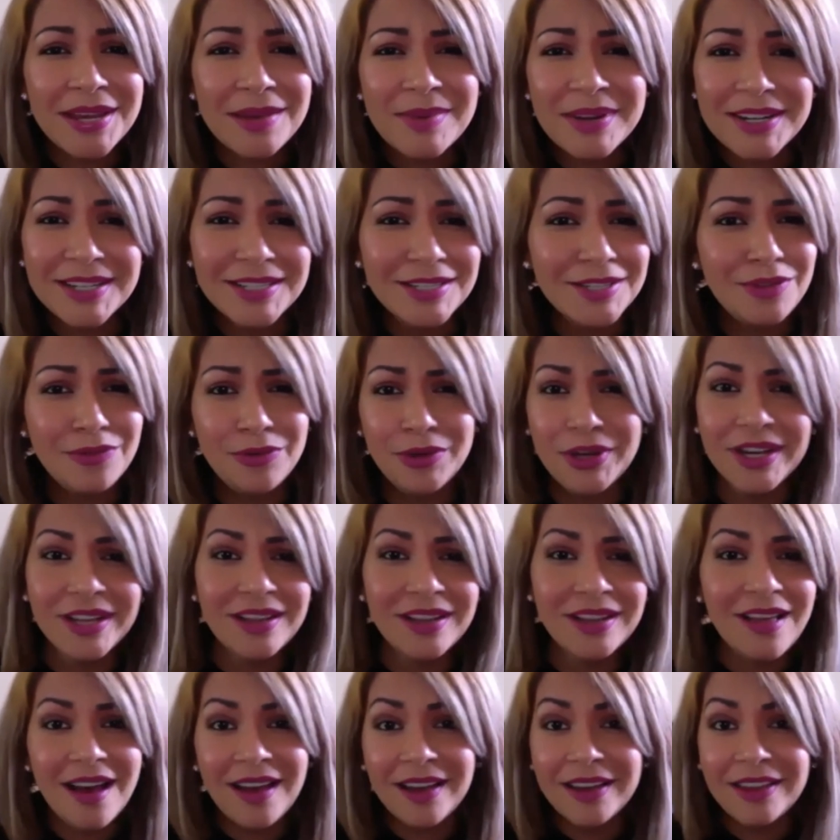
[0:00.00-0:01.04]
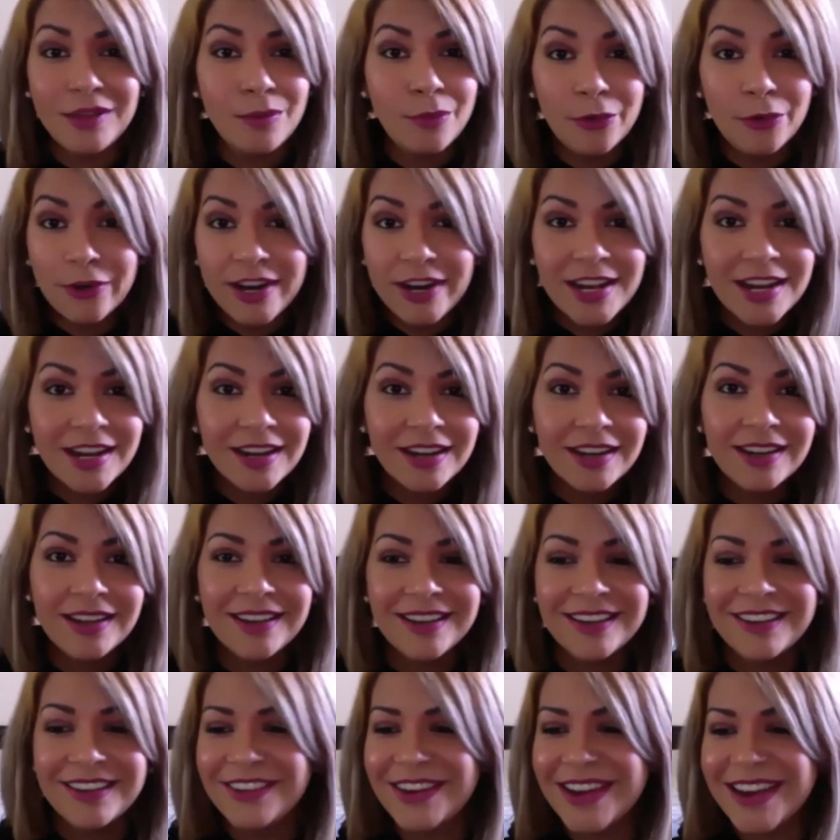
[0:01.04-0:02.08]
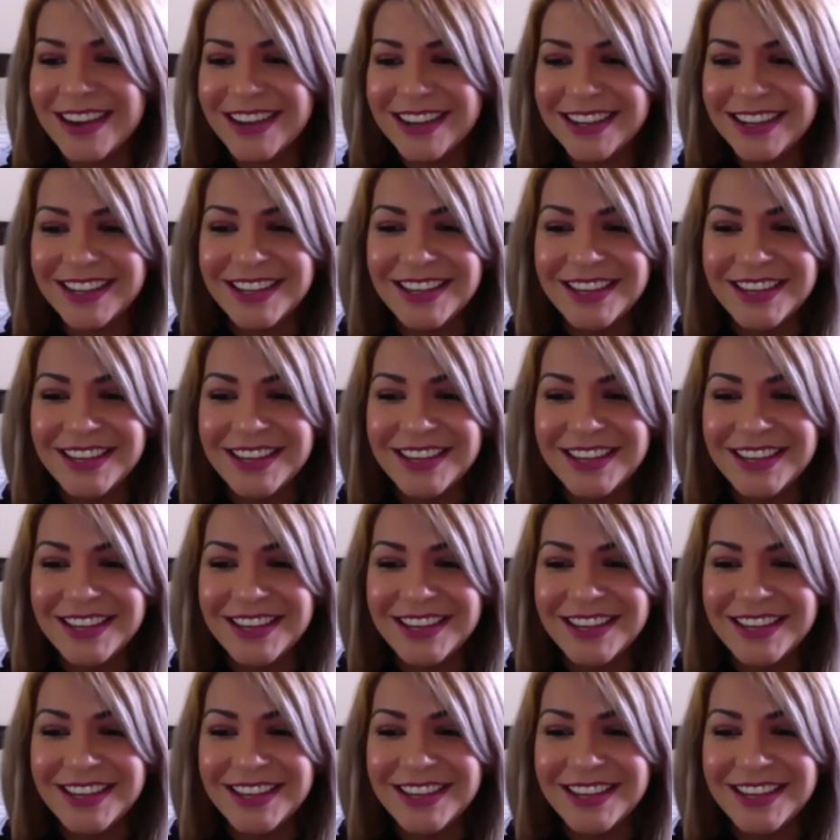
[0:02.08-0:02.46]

but it's 3 o'clock in the morning, right?